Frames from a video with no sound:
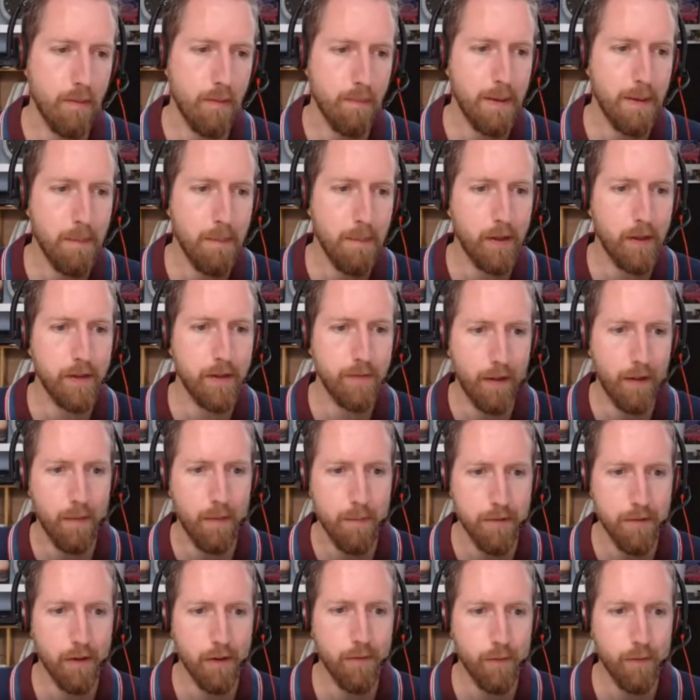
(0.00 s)
people that
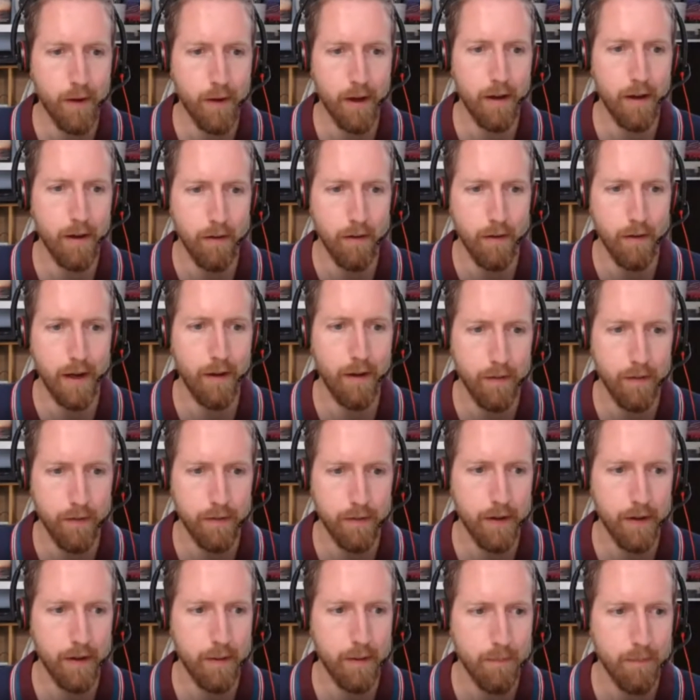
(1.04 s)
develop software
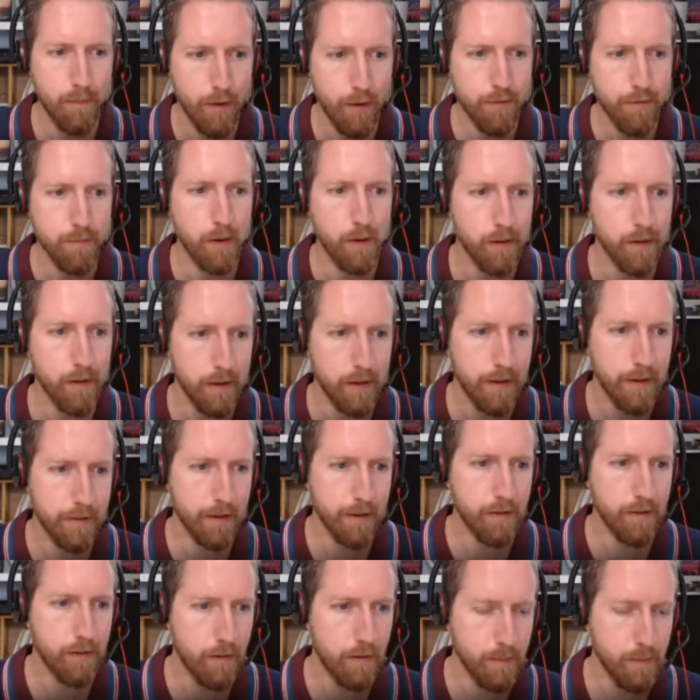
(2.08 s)
around risk modeling,
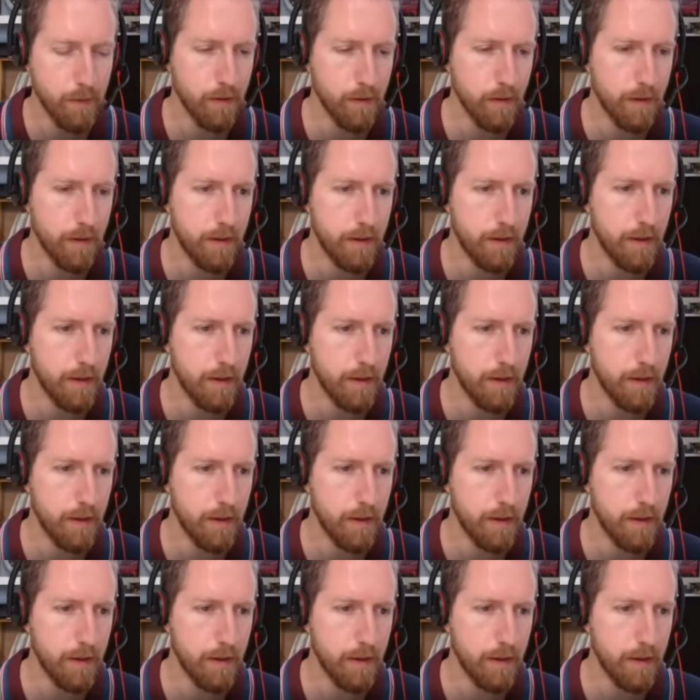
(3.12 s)
catastrophe risk modeling,